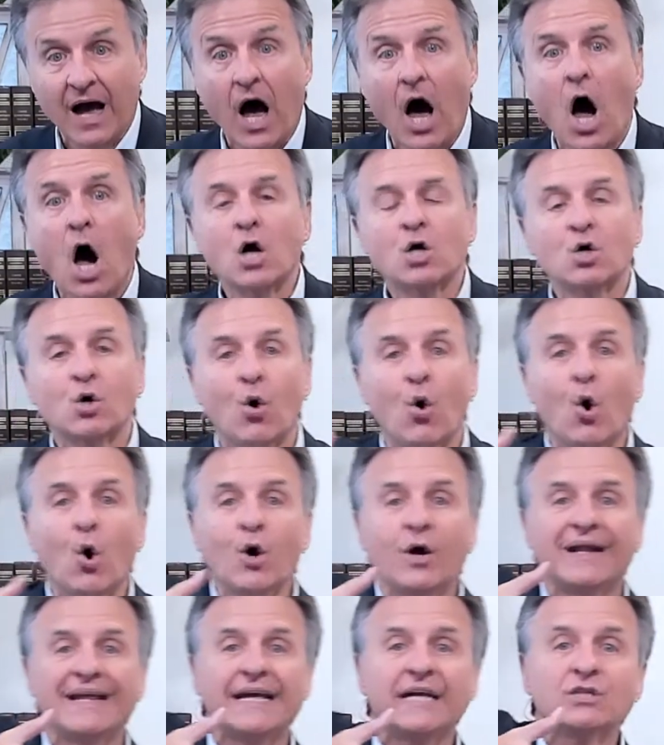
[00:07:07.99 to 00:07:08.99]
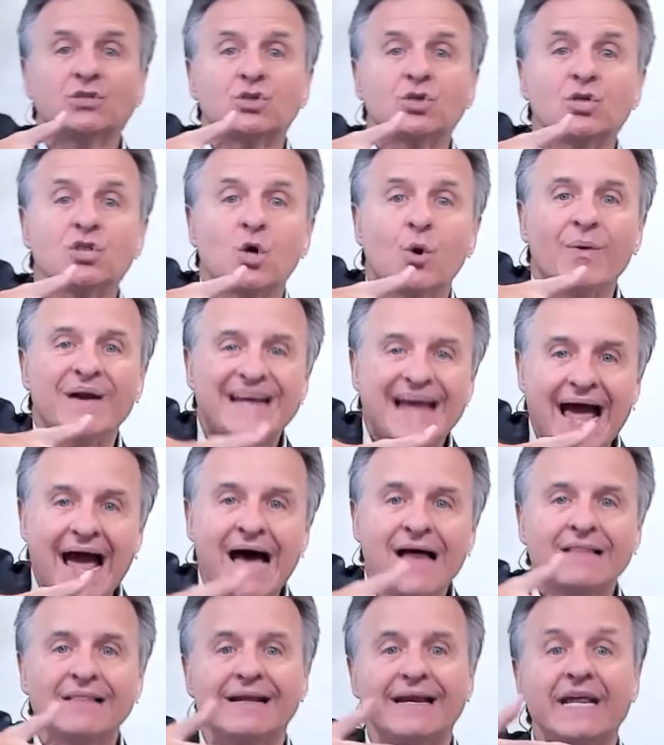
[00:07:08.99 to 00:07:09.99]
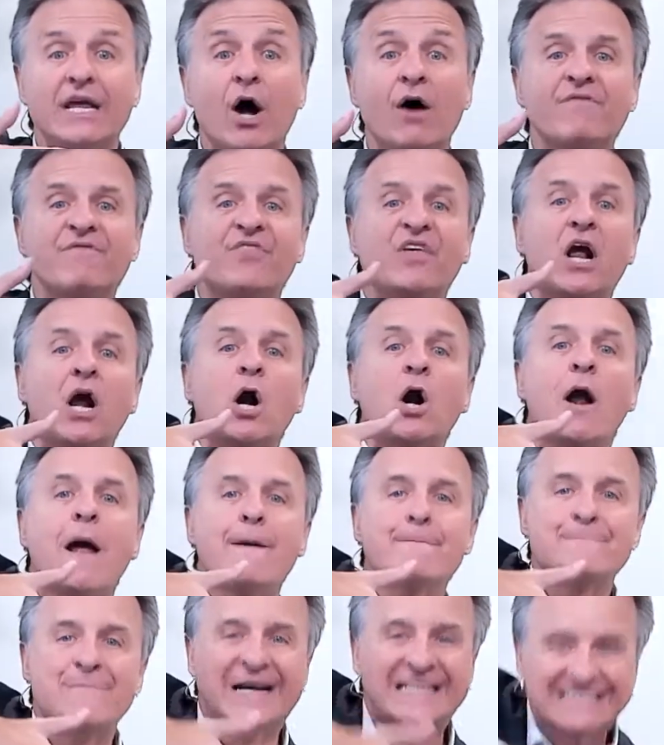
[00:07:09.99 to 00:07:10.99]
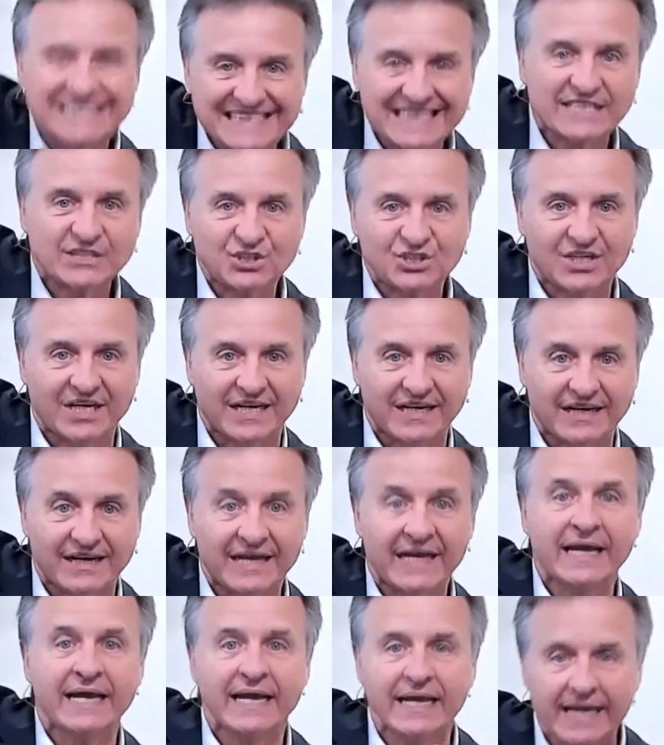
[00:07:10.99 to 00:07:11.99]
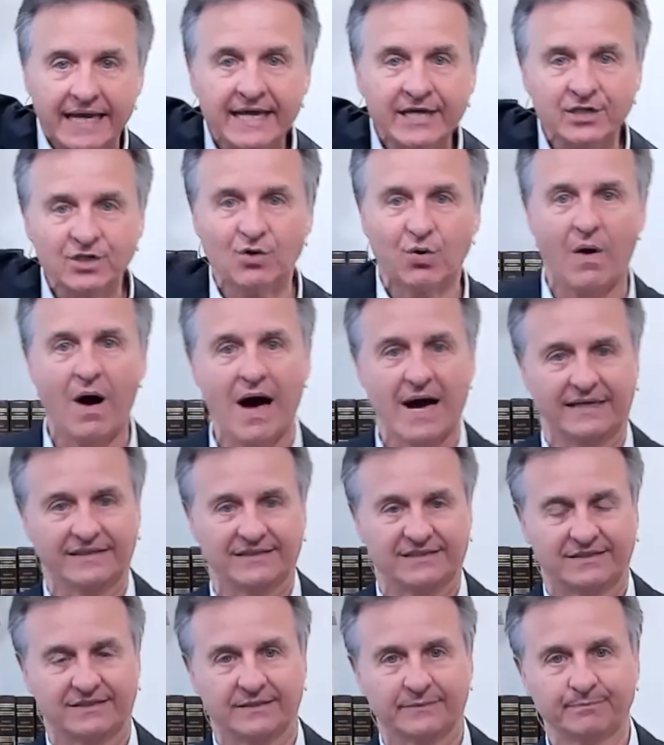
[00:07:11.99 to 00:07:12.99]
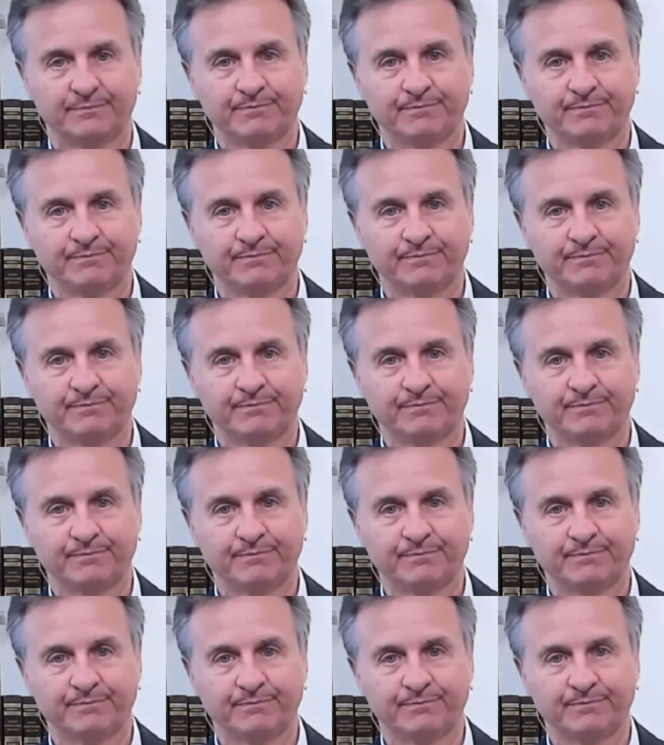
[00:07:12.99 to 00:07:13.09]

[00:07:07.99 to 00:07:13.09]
according to the reality of their position in Christ.